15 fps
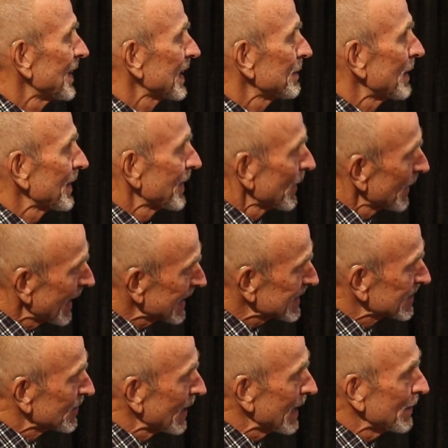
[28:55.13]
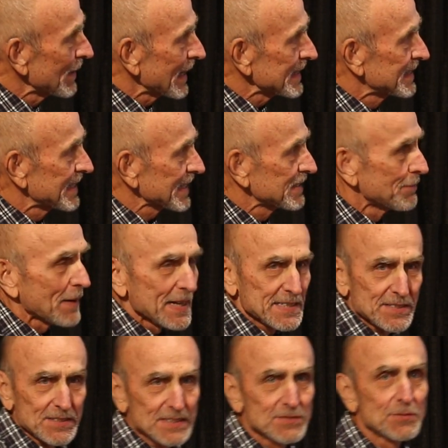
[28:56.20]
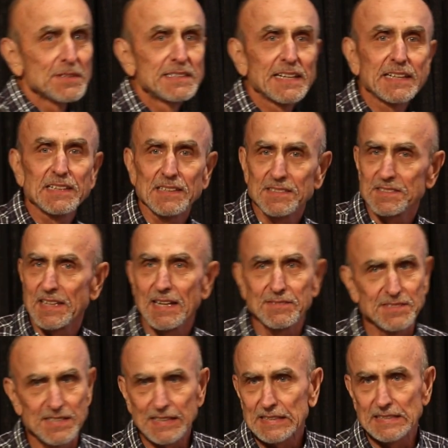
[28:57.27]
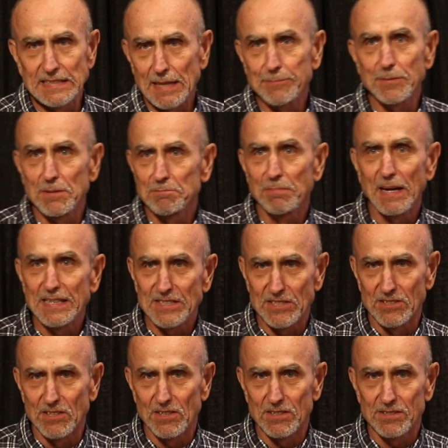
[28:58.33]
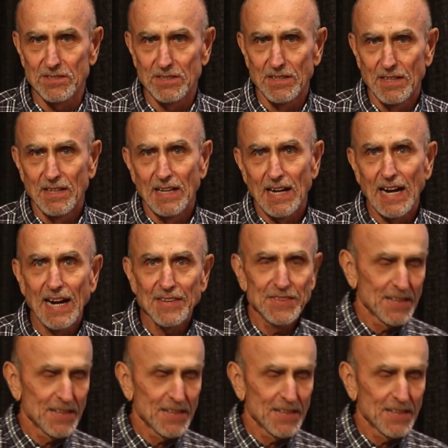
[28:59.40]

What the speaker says: I think about that. Well, that's great. We got six bison herds. It's ridiculous to have six separate bison herds. I